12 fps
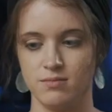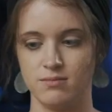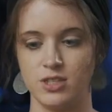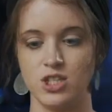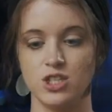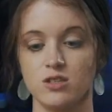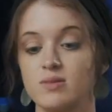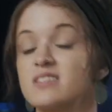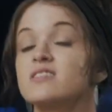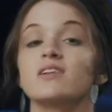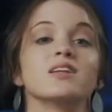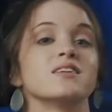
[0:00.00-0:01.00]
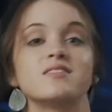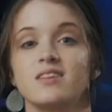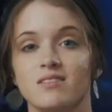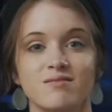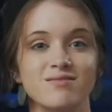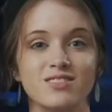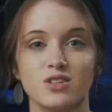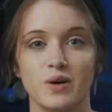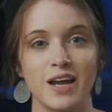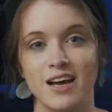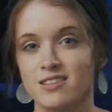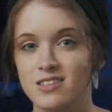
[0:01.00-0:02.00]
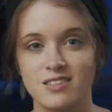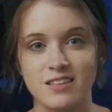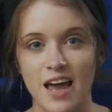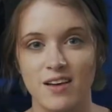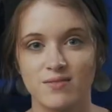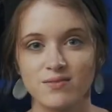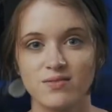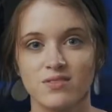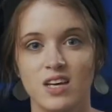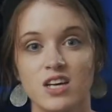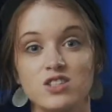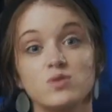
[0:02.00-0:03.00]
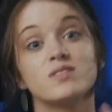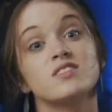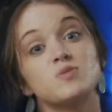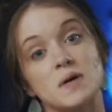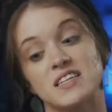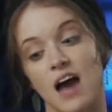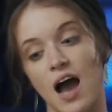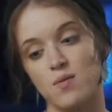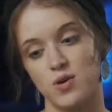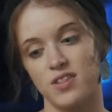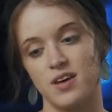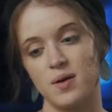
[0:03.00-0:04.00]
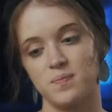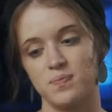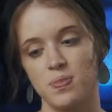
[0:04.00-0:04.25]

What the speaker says: And she just wants to listen to what he has to say. She wants to spend time with him.